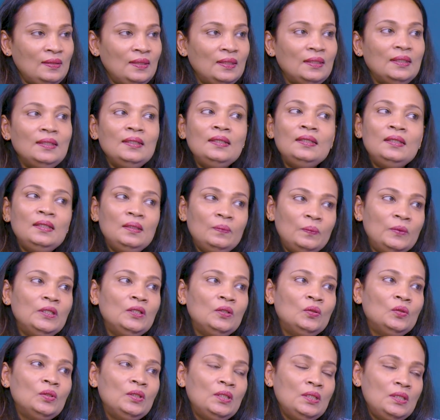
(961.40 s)
really creeped
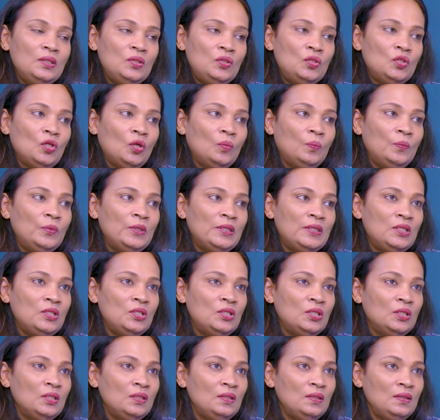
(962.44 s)
into these job
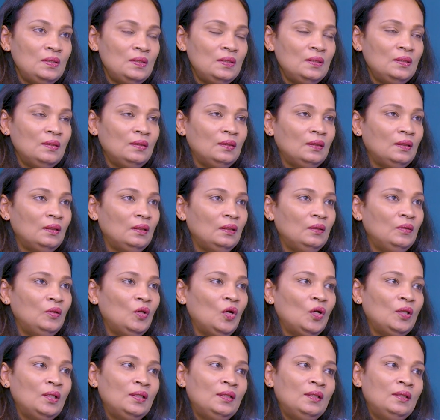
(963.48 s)
positions,
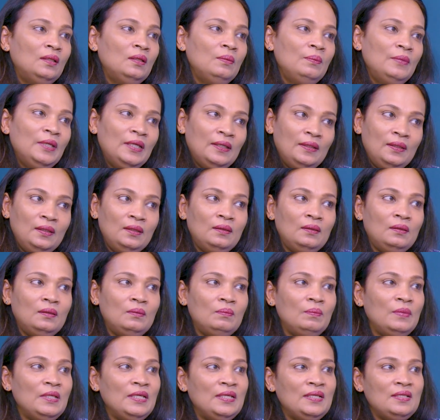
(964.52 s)
not the
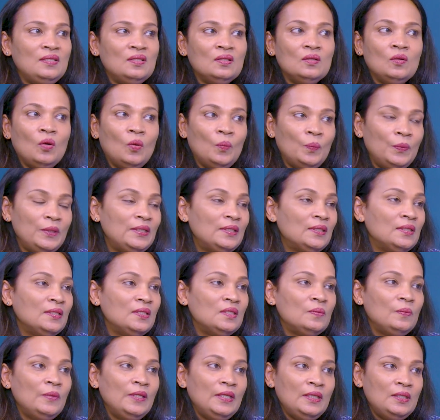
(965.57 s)
merit-based,
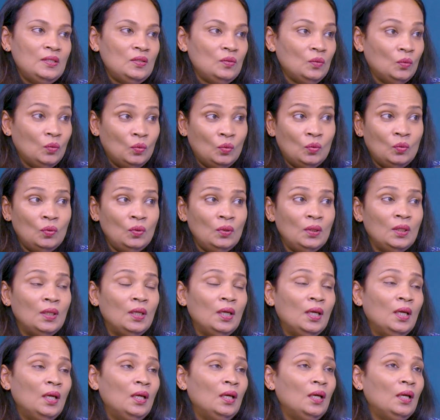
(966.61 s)
competence-based, or
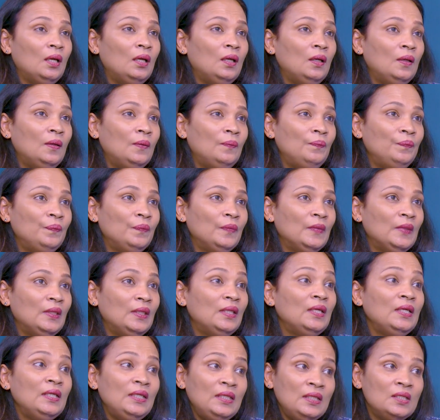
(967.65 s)

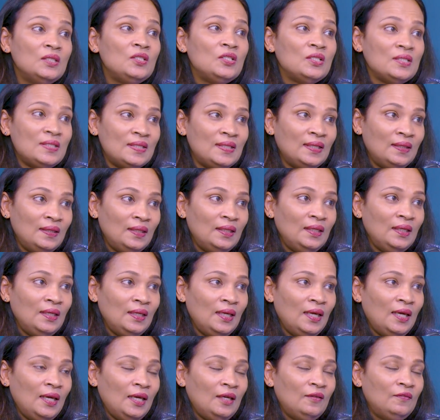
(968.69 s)
the interest that they
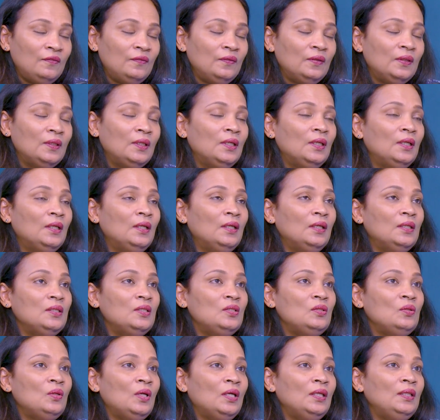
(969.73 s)
have.
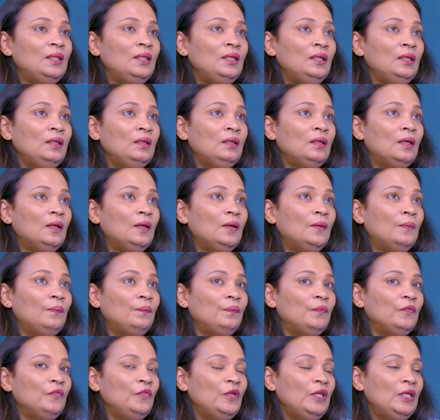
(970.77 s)
So I think
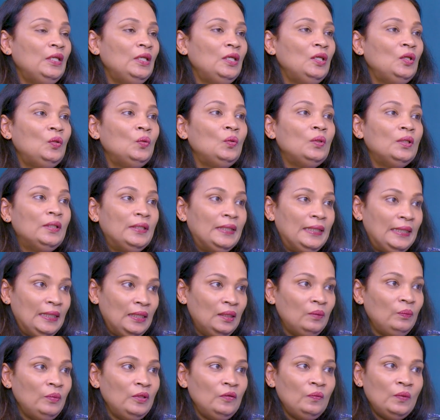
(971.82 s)
we need to
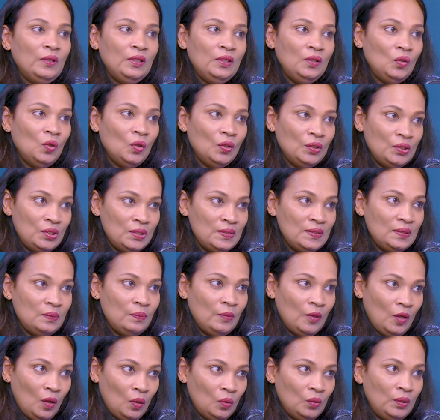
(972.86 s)
again be very conscious
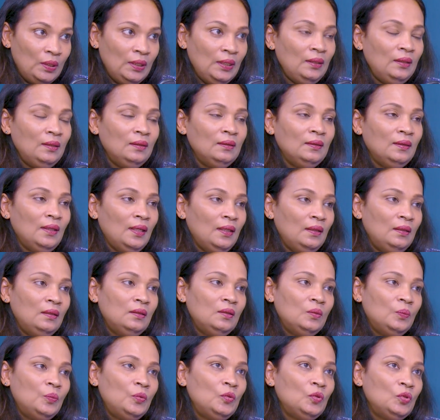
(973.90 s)
about it, and
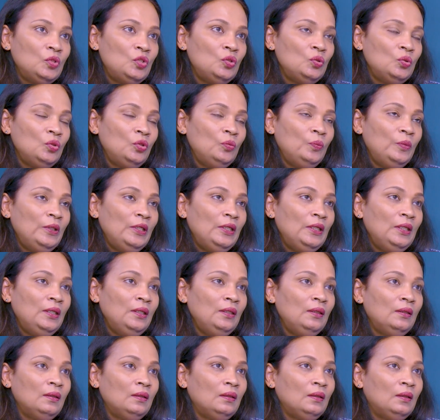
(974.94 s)
the approach should be